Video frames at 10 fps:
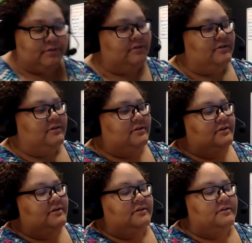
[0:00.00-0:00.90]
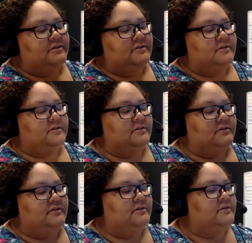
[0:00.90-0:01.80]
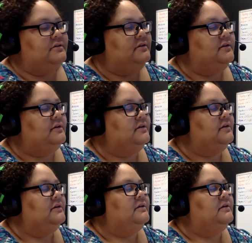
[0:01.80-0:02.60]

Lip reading: Nothing is said.